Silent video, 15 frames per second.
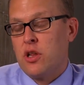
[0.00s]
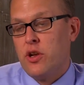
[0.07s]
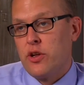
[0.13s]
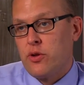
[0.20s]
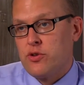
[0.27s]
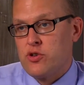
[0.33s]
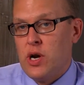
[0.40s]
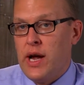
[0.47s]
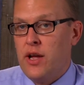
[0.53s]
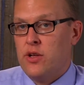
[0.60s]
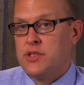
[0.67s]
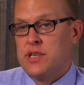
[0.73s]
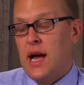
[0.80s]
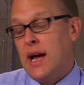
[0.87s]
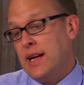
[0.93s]
clinical
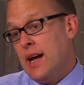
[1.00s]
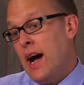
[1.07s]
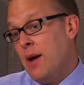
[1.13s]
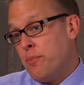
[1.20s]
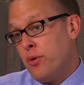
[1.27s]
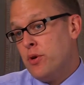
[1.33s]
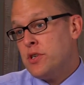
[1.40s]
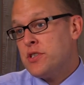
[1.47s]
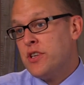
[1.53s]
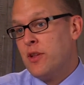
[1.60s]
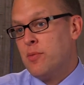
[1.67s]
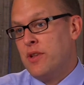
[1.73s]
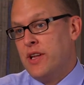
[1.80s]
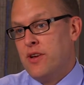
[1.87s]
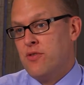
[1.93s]
trials, I personally
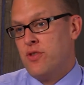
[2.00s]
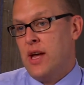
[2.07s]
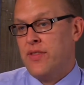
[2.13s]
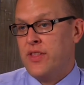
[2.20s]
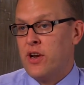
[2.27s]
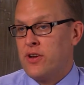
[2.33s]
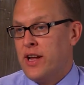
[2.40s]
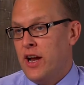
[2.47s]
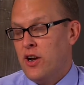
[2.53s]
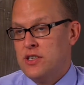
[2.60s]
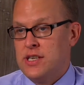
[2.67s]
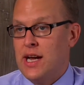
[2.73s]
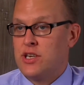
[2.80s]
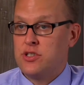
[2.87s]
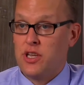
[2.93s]
believe that their care
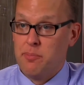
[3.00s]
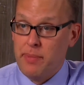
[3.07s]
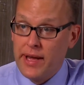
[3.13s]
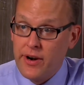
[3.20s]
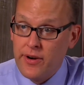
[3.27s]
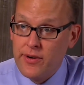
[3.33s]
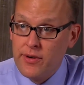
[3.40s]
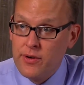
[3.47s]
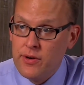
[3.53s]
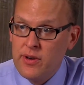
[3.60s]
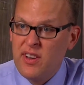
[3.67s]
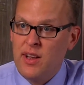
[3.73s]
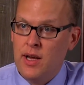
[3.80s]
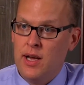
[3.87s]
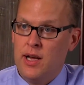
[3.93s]
is actually better.
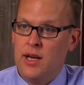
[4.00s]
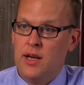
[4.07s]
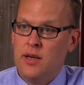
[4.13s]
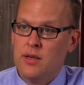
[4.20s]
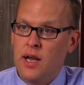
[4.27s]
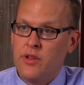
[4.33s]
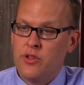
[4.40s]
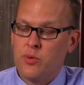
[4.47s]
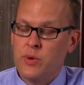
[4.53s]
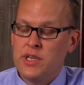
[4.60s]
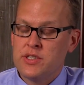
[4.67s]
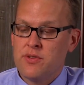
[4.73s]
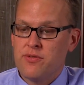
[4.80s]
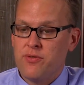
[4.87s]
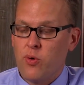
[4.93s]
And the
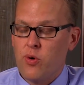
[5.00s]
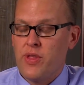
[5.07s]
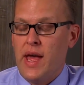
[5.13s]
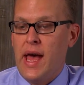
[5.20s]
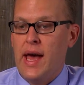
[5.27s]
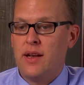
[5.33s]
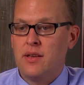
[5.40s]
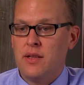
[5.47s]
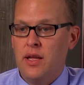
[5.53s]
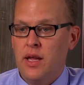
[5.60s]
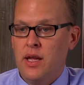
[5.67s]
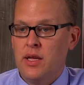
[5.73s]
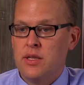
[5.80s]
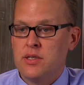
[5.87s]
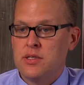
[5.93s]
reason for that
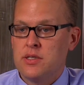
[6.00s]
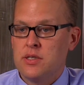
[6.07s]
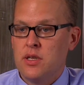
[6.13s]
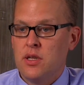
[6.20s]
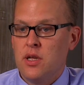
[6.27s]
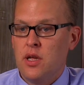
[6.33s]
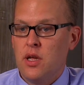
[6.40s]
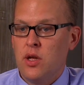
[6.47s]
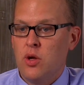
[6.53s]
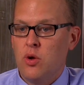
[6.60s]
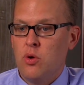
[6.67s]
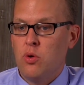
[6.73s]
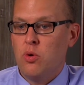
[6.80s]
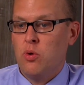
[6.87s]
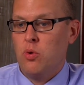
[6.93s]
is
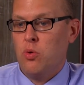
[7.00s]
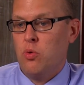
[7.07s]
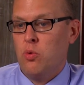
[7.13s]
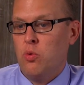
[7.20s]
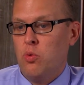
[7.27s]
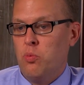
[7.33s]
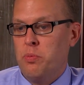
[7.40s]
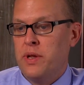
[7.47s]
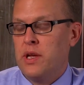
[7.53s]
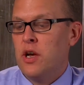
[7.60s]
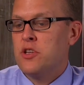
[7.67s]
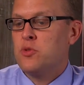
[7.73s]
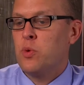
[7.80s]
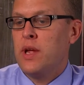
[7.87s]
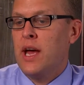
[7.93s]

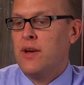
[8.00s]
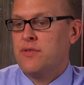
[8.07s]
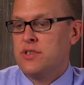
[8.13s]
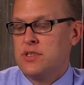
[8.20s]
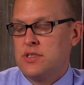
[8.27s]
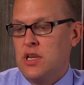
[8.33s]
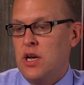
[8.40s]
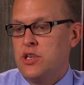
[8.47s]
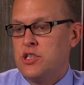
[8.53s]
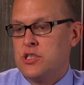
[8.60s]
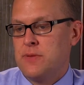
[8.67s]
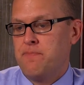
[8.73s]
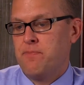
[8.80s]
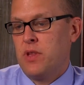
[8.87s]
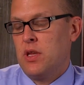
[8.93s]
because we have
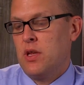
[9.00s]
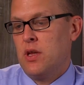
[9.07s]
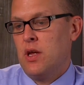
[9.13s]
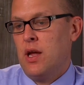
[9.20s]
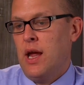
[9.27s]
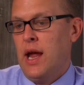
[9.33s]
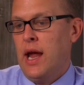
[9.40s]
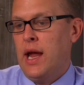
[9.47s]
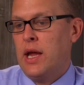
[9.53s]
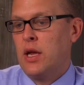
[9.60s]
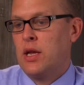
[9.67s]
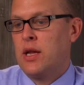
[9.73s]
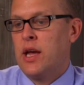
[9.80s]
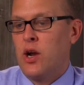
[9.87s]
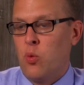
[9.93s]
such a
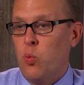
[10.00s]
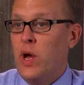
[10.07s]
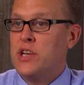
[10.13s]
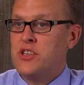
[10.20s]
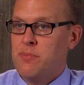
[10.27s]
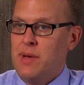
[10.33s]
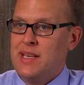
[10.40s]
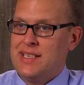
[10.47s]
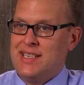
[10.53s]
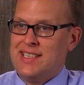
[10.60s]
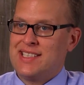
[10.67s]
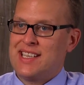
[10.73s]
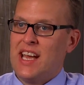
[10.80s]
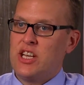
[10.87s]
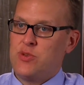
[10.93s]
kind of regimented
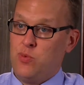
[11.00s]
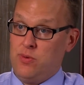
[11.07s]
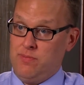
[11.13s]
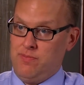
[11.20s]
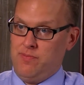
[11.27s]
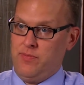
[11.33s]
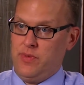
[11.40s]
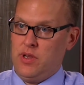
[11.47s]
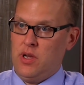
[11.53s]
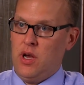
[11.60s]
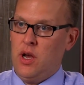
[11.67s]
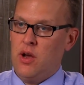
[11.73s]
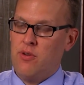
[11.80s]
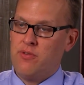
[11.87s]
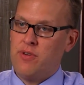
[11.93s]
schedule
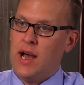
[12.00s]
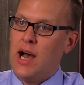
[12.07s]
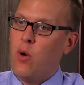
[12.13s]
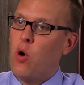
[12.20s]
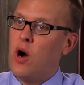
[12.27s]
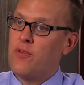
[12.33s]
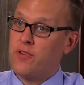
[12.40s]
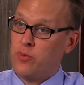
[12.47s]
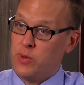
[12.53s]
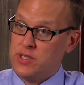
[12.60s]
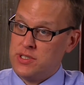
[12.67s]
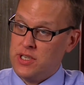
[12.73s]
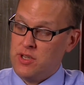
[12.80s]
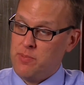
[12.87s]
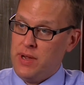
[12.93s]
of how often we
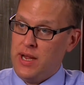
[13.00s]
see the